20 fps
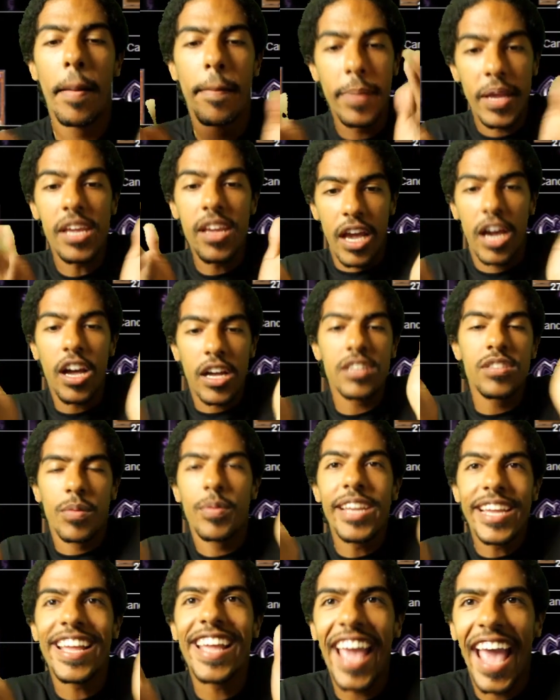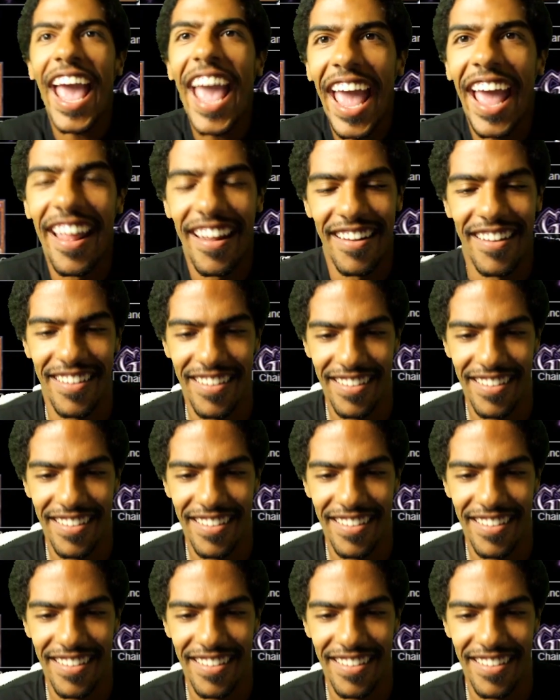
Because we can.